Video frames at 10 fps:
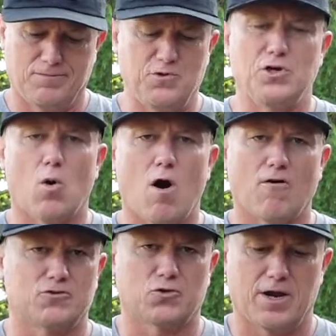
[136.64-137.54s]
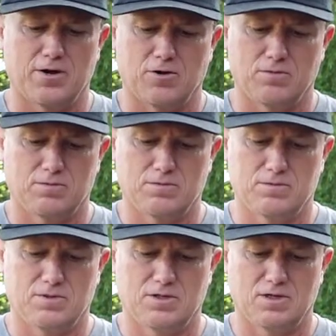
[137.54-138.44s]
go off trail,
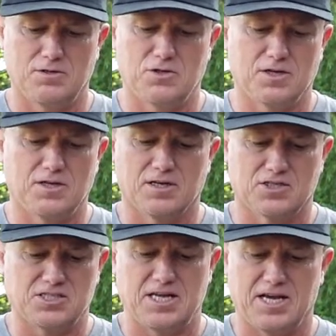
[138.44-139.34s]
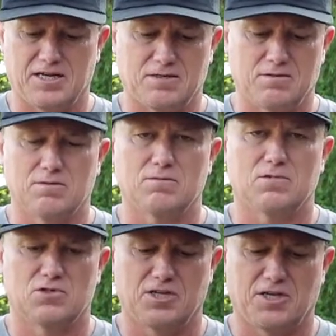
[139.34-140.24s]
you could get a stick
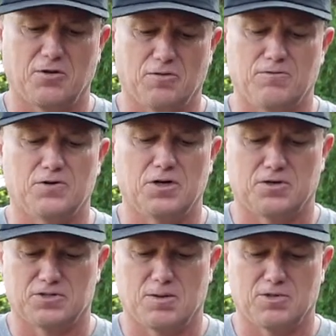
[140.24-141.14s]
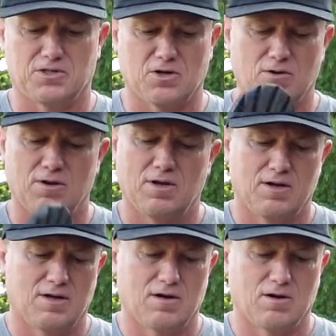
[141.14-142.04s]
you in the foot or something. So,
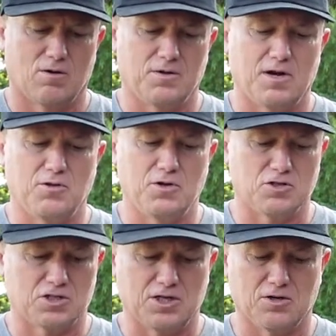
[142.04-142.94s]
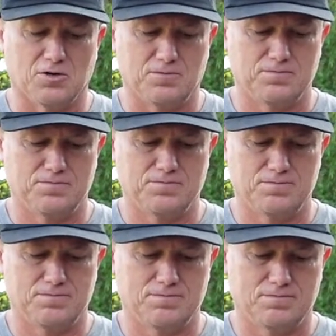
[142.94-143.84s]
or you can still
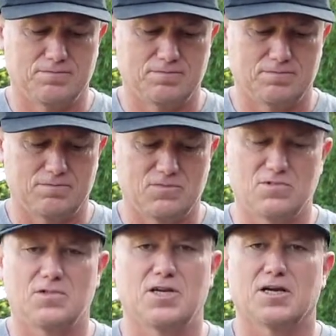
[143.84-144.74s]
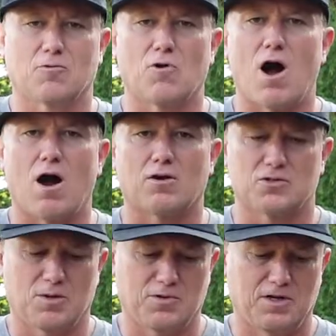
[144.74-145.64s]
kick a rock or
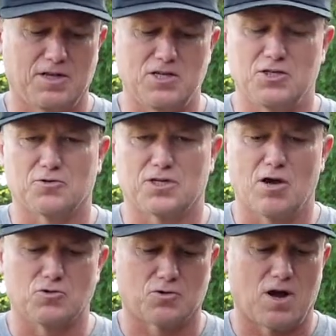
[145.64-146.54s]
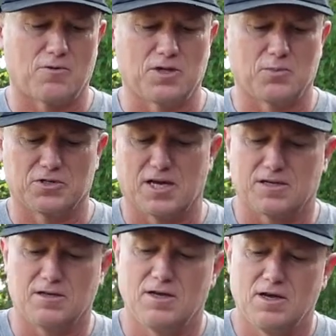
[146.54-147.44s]
something in these. Your toes are not really
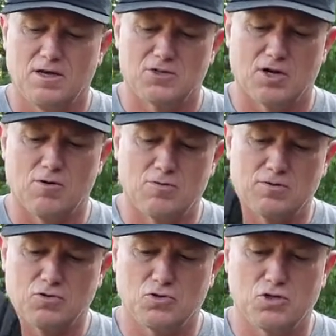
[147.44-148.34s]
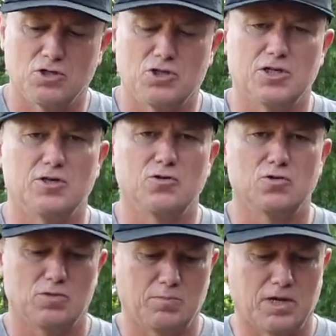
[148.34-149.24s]
protected. So good
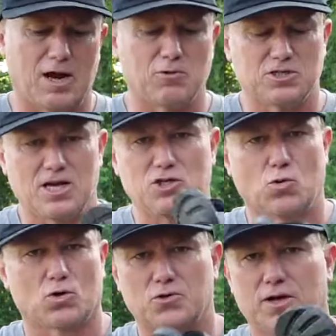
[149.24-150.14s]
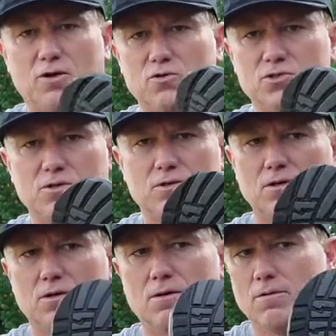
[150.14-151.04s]
shoes, but I would say short trails,
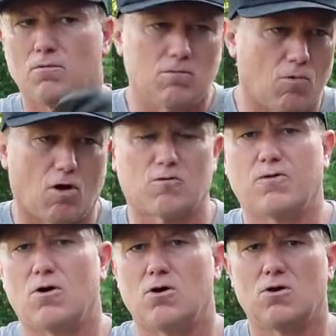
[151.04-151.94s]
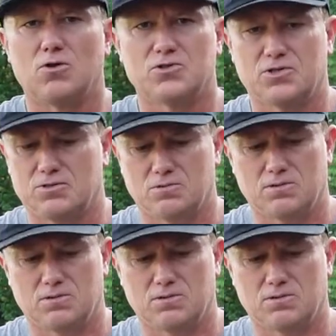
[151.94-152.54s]
waterfalls.